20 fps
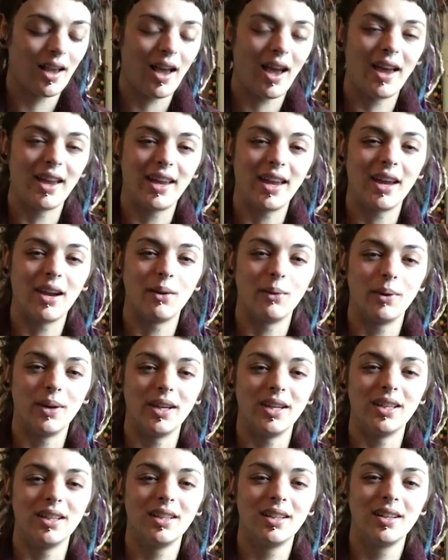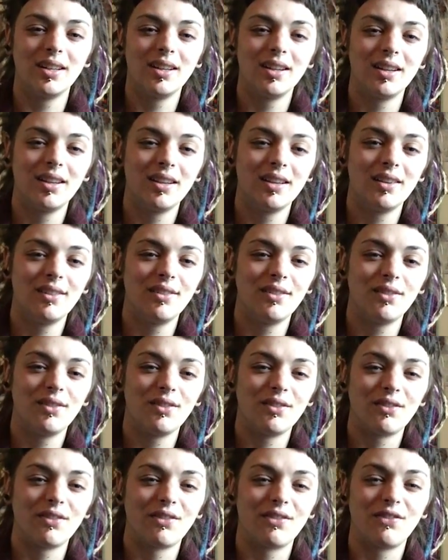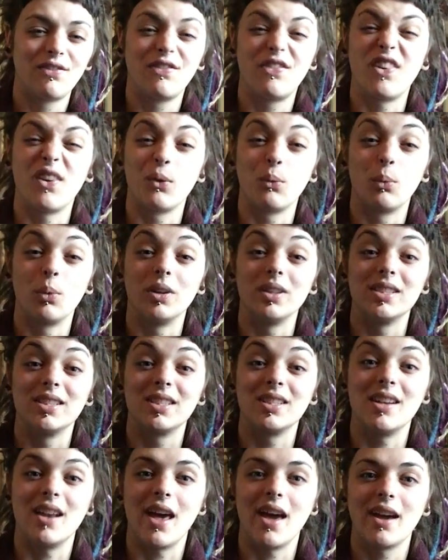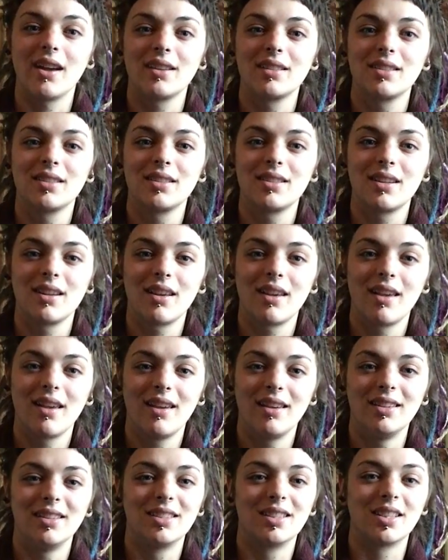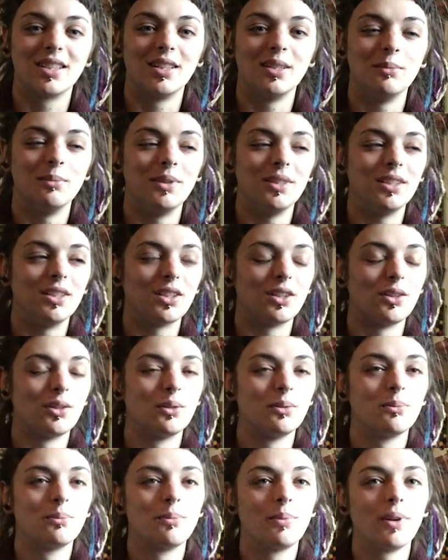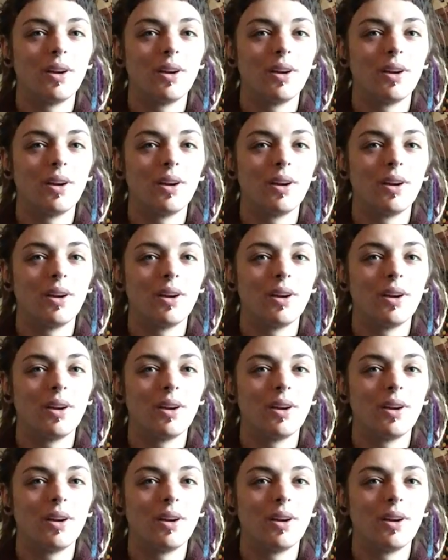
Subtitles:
I can't wait for what's next. It's gonna be dope.